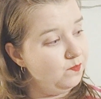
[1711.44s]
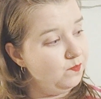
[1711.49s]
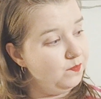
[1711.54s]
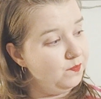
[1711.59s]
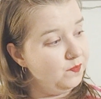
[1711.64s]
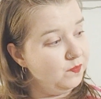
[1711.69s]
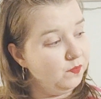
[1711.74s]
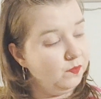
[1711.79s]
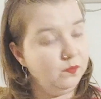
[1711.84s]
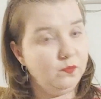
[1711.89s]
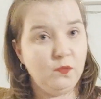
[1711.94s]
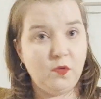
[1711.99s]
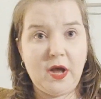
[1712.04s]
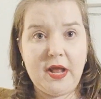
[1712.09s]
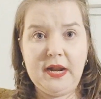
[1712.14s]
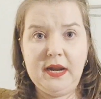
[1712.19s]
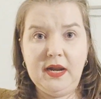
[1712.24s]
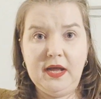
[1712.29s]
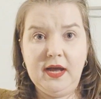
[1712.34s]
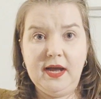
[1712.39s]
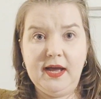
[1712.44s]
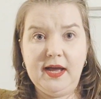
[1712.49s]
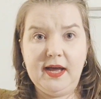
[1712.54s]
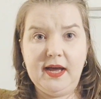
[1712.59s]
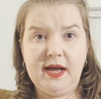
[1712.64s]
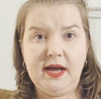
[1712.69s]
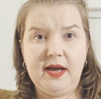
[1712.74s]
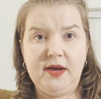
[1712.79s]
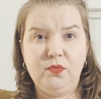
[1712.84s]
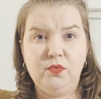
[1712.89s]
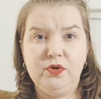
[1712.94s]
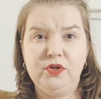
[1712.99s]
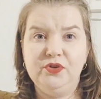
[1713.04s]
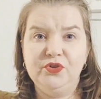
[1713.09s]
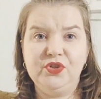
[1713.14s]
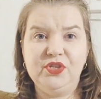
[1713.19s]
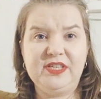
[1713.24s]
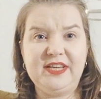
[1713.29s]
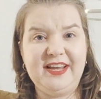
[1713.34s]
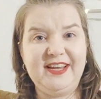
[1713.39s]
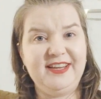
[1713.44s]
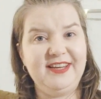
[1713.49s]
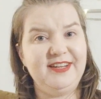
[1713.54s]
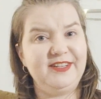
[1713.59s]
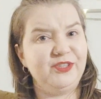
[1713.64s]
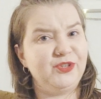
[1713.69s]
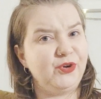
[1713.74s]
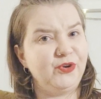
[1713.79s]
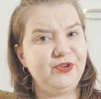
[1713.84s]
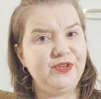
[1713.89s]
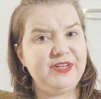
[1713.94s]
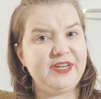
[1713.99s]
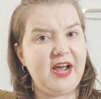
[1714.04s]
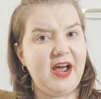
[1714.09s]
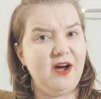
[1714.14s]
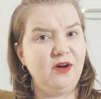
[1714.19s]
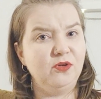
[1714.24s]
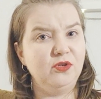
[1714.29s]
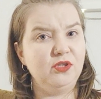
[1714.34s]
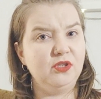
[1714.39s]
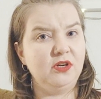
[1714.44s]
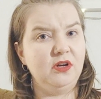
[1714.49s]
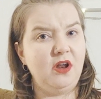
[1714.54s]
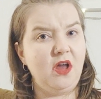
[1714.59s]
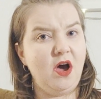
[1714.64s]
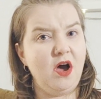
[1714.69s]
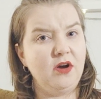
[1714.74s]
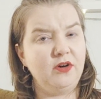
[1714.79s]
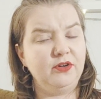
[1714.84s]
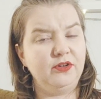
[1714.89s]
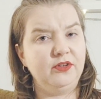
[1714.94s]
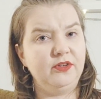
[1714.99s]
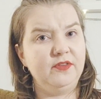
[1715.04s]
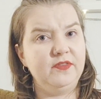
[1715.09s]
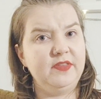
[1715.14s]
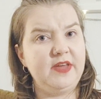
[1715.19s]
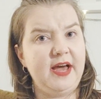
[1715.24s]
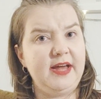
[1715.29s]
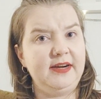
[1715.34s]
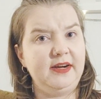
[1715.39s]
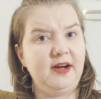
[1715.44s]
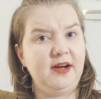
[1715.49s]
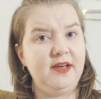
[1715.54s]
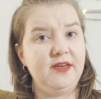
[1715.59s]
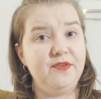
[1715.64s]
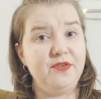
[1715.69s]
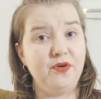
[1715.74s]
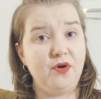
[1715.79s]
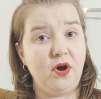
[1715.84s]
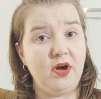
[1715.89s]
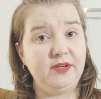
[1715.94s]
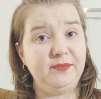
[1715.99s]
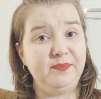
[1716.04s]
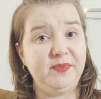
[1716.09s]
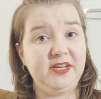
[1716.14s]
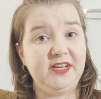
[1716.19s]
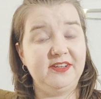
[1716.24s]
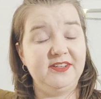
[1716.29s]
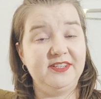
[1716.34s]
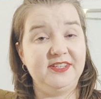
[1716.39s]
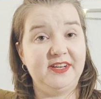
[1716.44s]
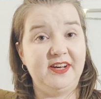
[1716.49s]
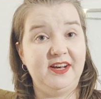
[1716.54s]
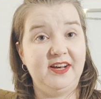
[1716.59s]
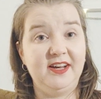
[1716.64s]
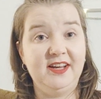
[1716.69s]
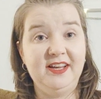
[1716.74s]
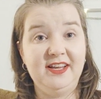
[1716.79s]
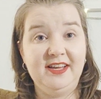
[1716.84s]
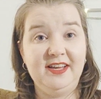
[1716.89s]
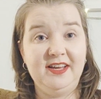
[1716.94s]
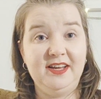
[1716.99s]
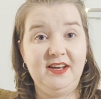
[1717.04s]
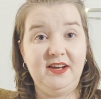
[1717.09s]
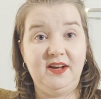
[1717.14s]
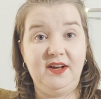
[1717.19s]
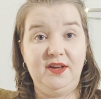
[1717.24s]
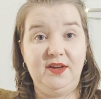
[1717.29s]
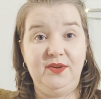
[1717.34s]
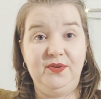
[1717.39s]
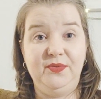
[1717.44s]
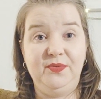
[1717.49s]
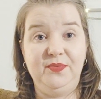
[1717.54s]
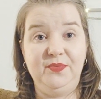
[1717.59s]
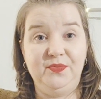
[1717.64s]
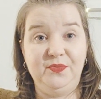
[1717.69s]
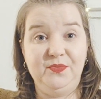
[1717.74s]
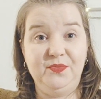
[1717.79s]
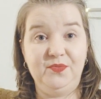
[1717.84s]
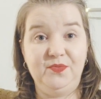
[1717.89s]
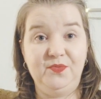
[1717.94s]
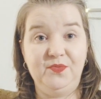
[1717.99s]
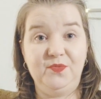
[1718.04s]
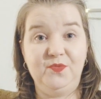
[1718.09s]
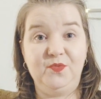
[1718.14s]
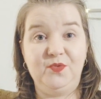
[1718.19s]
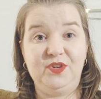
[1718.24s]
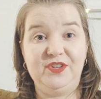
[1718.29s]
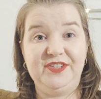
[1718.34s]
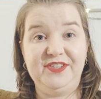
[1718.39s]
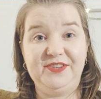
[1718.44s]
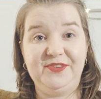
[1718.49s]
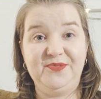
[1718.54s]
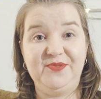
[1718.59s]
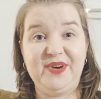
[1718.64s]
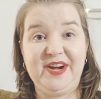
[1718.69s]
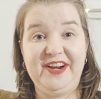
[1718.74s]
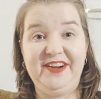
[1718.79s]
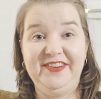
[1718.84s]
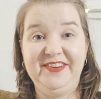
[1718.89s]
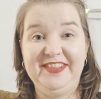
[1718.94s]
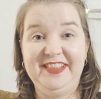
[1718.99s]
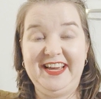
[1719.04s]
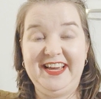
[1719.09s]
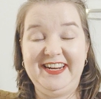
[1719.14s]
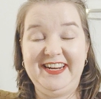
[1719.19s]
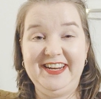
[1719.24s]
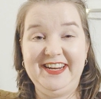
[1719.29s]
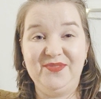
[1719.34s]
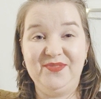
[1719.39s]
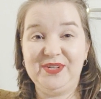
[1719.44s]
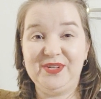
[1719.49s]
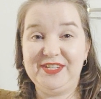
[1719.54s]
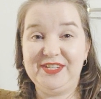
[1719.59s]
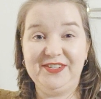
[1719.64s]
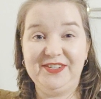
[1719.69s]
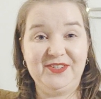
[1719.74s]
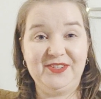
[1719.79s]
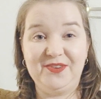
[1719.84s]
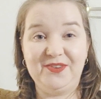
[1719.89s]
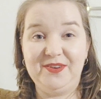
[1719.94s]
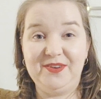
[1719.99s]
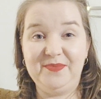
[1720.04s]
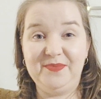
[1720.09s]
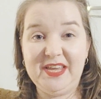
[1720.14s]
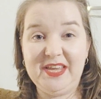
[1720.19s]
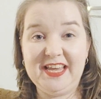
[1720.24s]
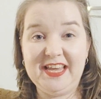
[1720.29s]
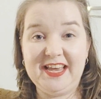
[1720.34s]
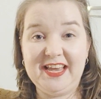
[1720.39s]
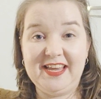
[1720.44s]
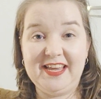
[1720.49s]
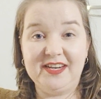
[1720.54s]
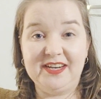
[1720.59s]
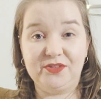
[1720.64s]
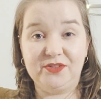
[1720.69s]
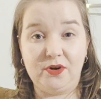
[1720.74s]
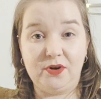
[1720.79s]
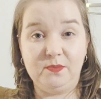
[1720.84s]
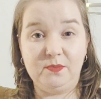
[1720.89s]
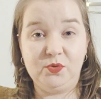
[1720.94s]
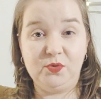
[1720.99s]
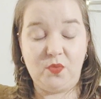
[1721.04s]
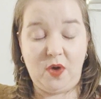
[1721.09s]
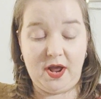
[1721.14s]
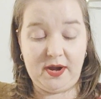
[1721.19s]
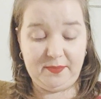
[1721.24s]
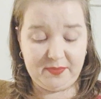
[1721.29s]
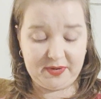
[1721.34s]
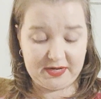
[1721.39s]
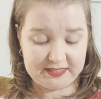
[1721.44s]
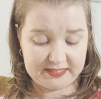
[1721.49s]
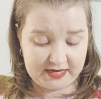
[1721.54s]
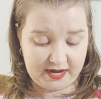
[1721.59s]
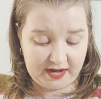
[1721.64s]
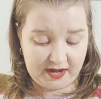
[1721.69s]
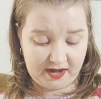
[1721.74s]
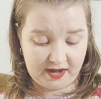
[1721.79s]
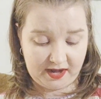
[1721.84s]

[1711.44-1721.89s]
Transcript: well, I wouldn't say it turned out longer than I thought, because I was aware that it was not gonna be a cropped one, but